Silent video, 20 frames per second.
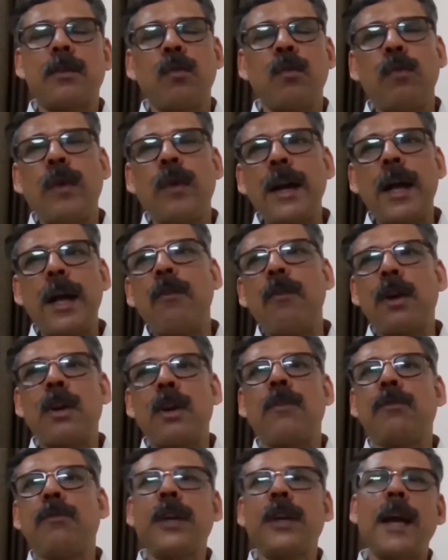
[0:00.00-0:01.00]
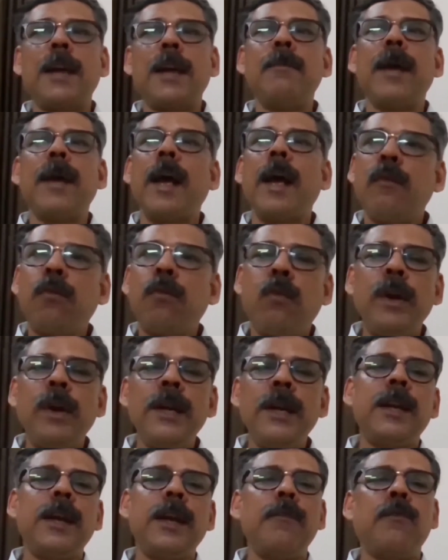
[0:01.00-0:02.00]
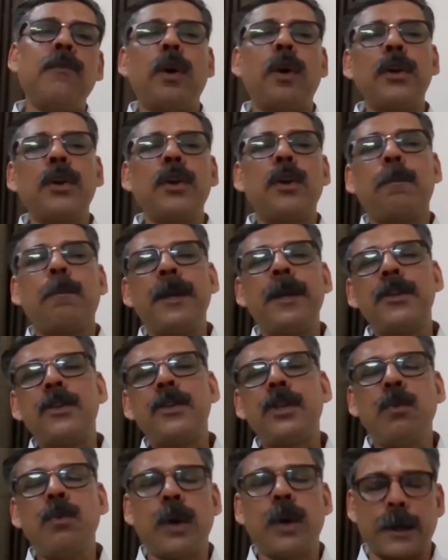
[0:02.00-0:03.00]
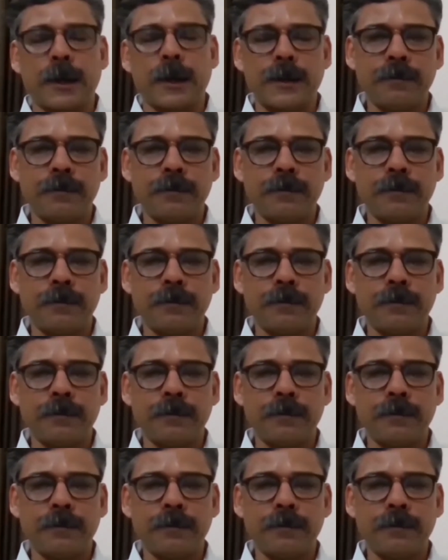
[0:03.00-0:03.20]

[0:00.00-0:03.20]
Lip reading: 1 hour of time every day for your PhD work.